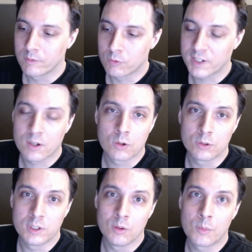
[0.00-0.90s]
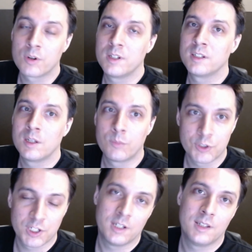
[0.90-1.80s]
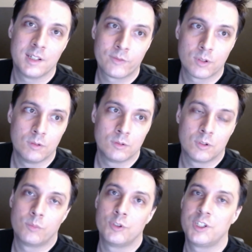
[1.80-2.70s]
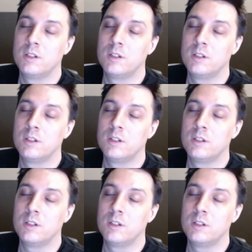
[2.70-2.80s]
write code in the morning and push it in the afternoon or push it